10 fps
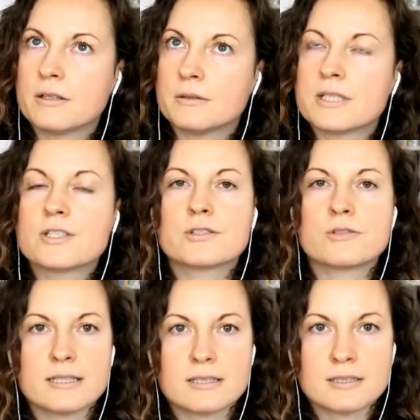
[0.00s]
you know, the
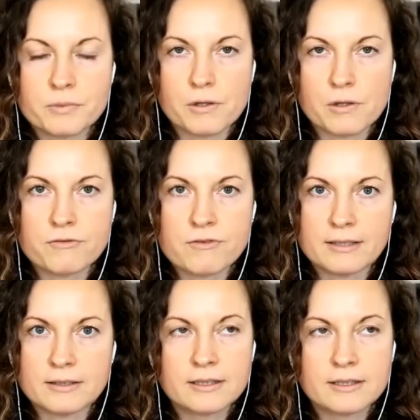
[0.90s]
stress
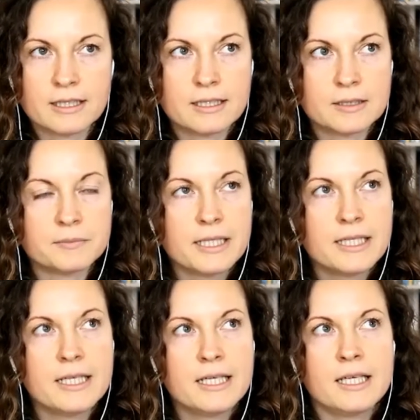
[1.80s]
profile um,